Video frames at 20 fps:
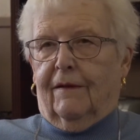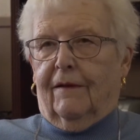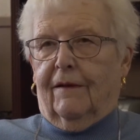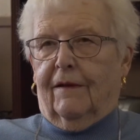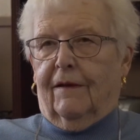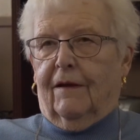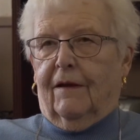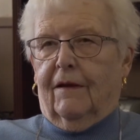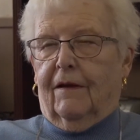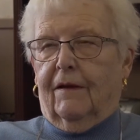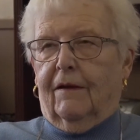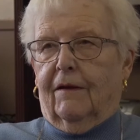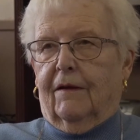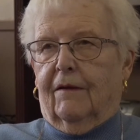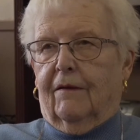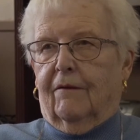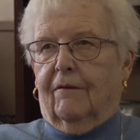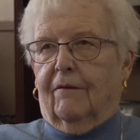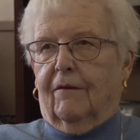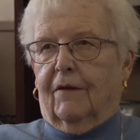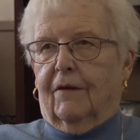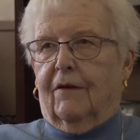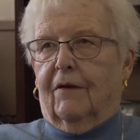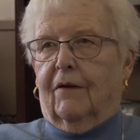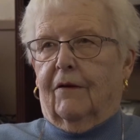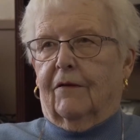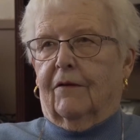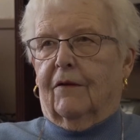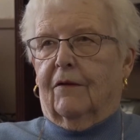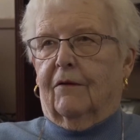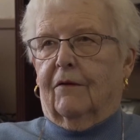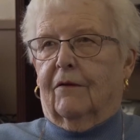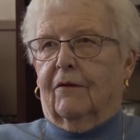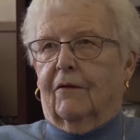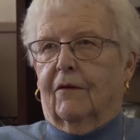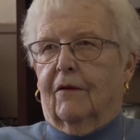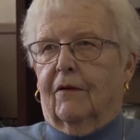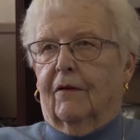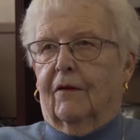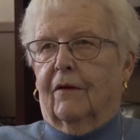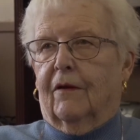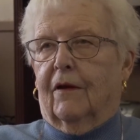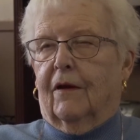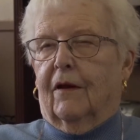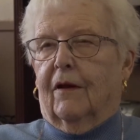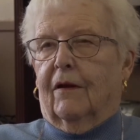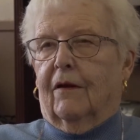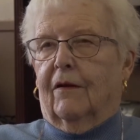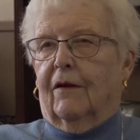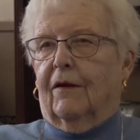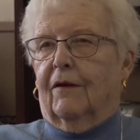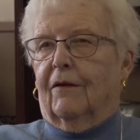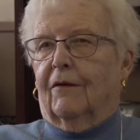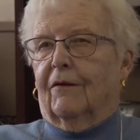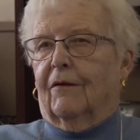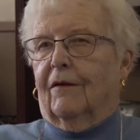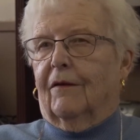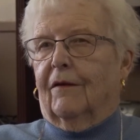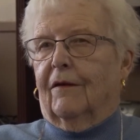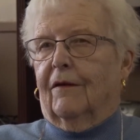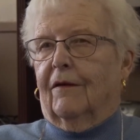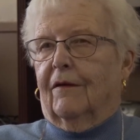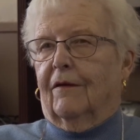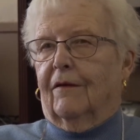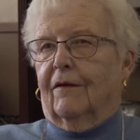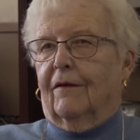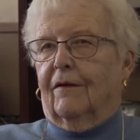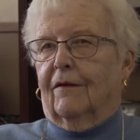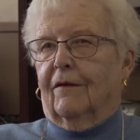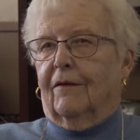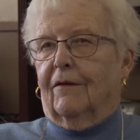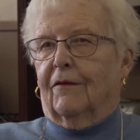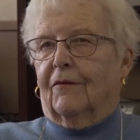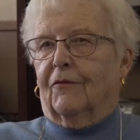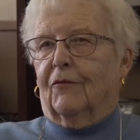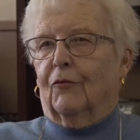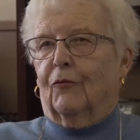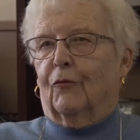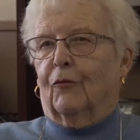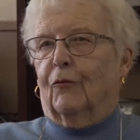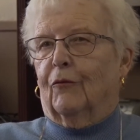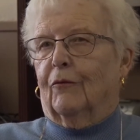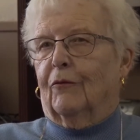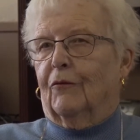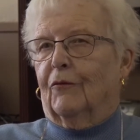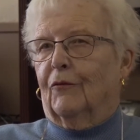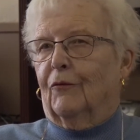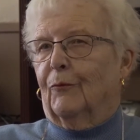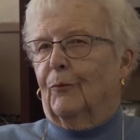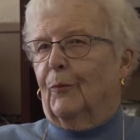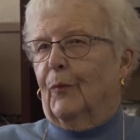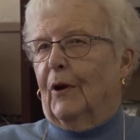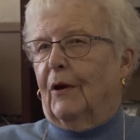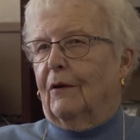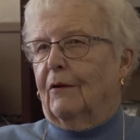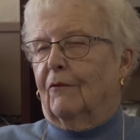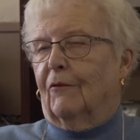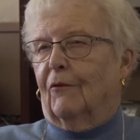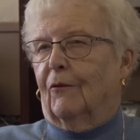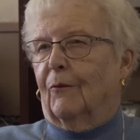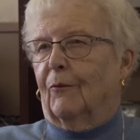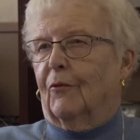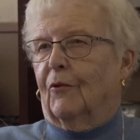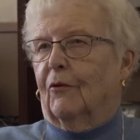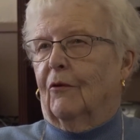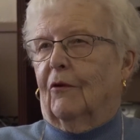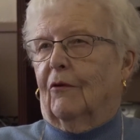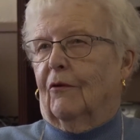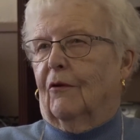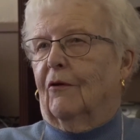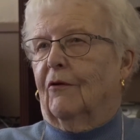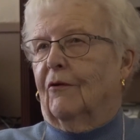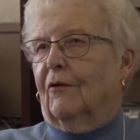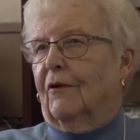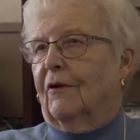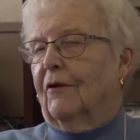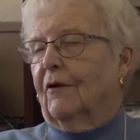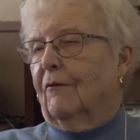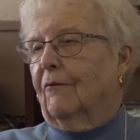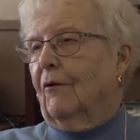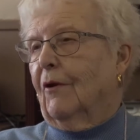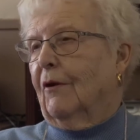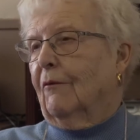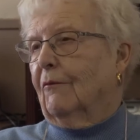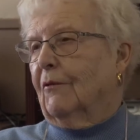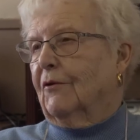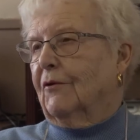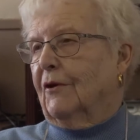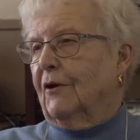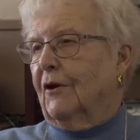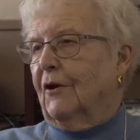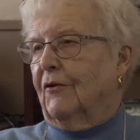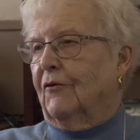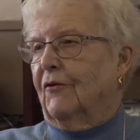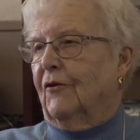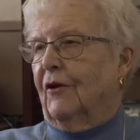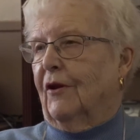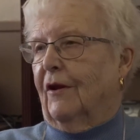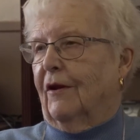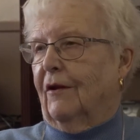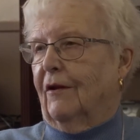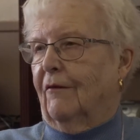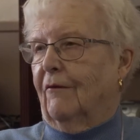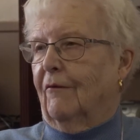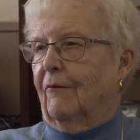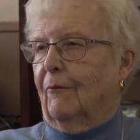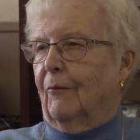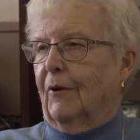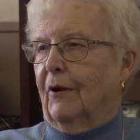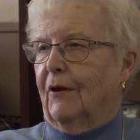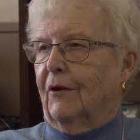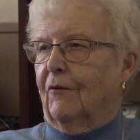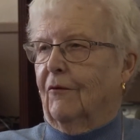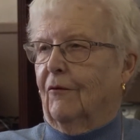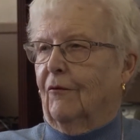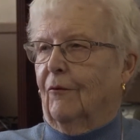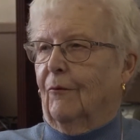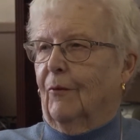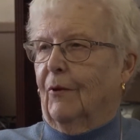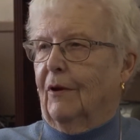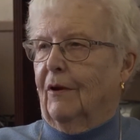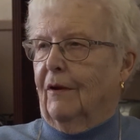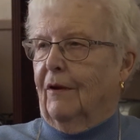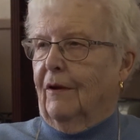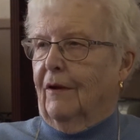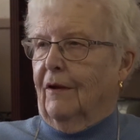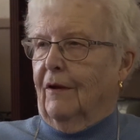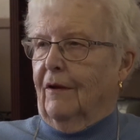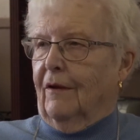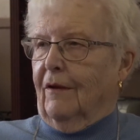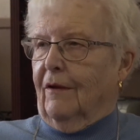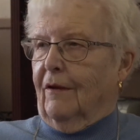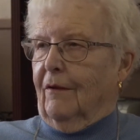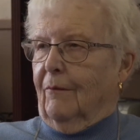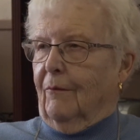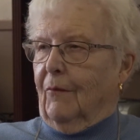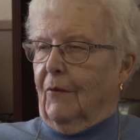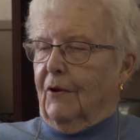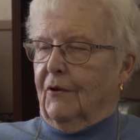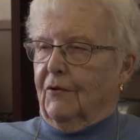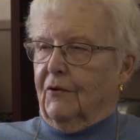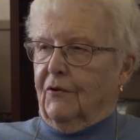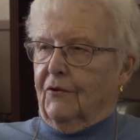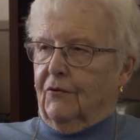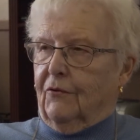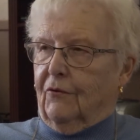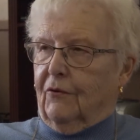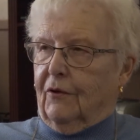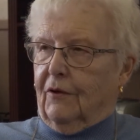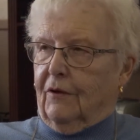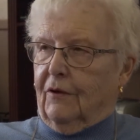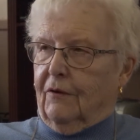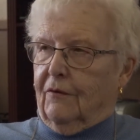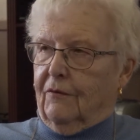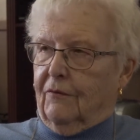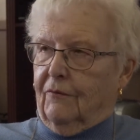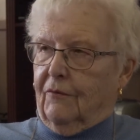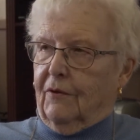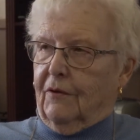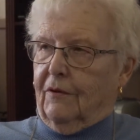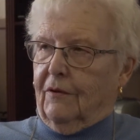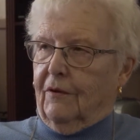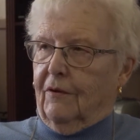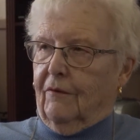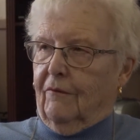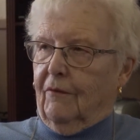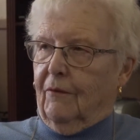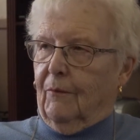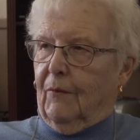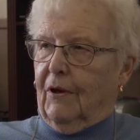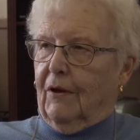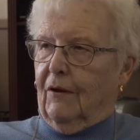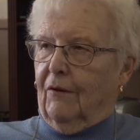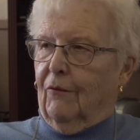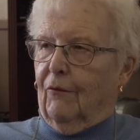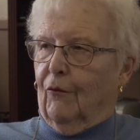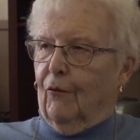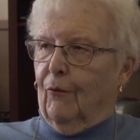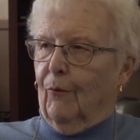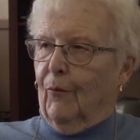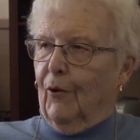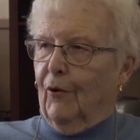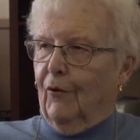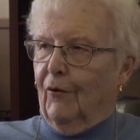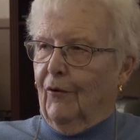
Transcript: Yeah, and we got the little 2 bedrooms, or one was a kitchen and a bedroom, and my sister and us, we made a home.